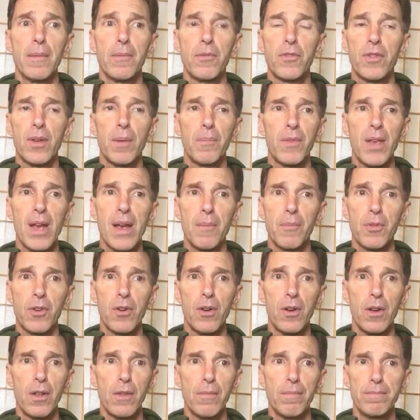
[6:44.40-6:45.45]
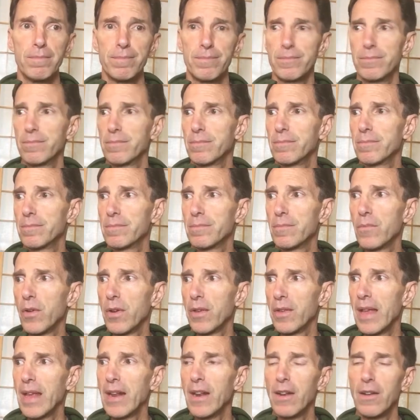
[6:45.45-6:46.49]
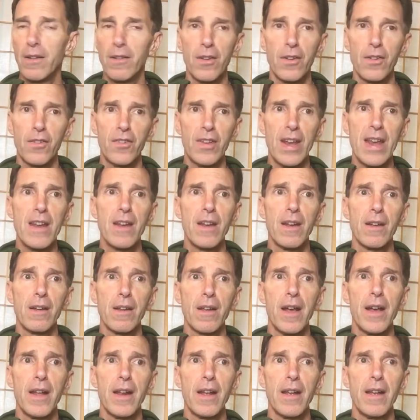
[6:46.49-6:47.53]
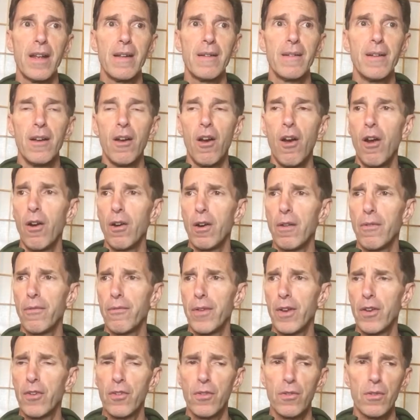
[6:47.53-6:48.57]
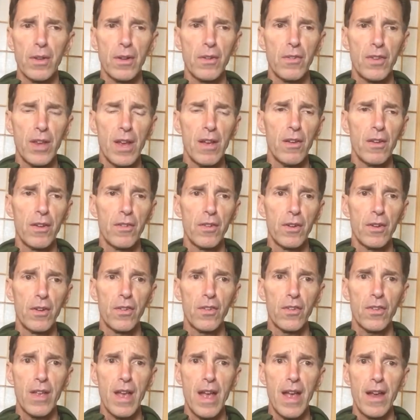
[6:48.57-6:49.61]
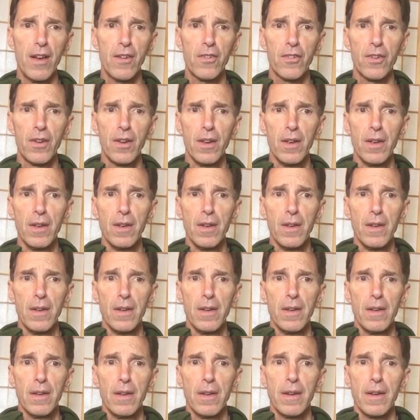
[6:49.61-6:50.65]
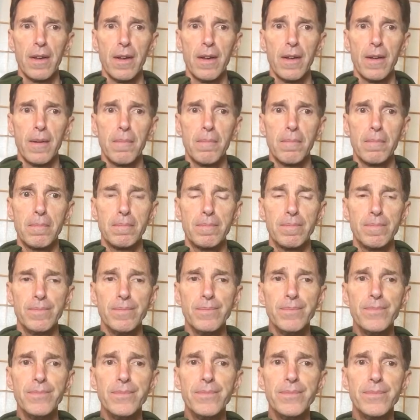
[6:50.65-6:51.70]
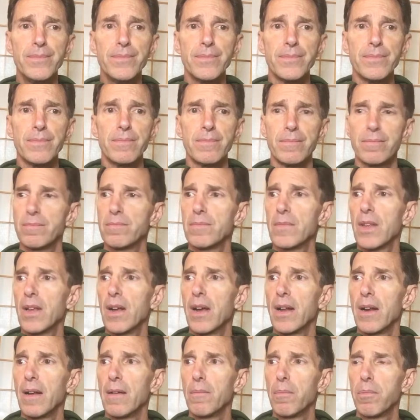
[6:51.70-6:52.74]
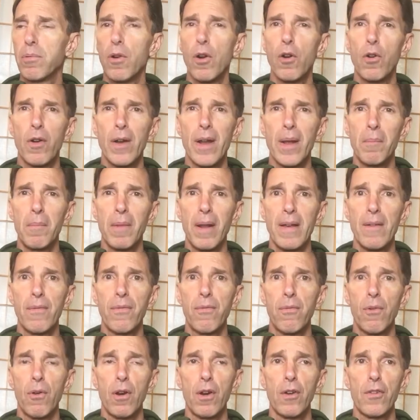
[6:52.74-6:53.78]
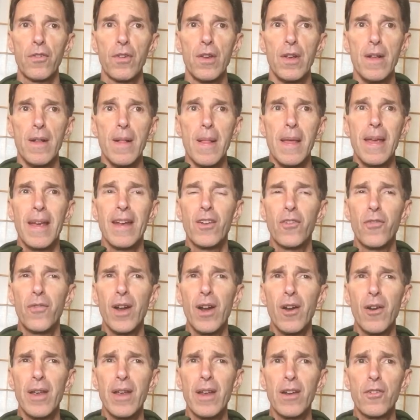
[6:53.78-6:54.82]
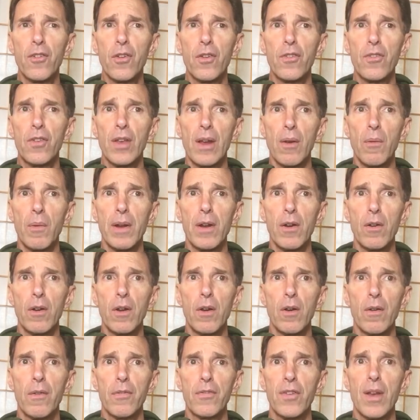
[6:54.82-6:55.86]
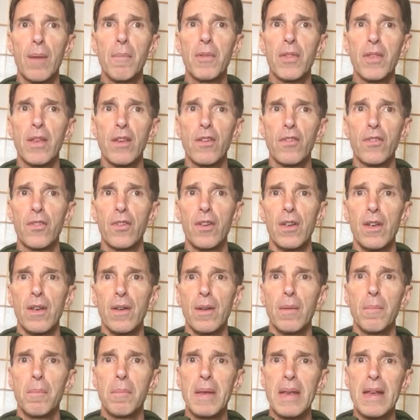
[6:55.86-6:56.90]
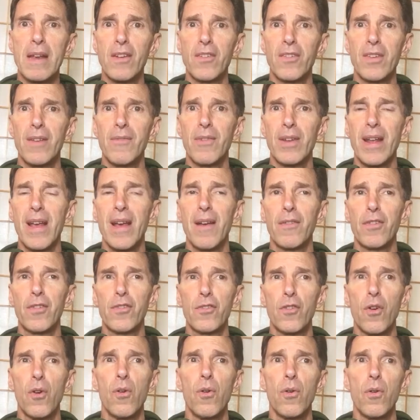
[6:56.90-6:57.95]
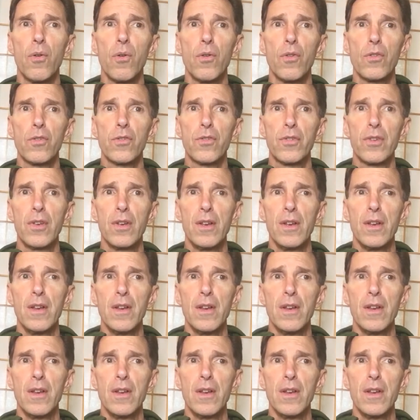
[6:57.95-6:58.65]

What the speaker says: sometimes called, related to Satan, kind of artificial intelligence slash kind of programmed life force. It's very interesting. We don't know if some of these beings even have souls.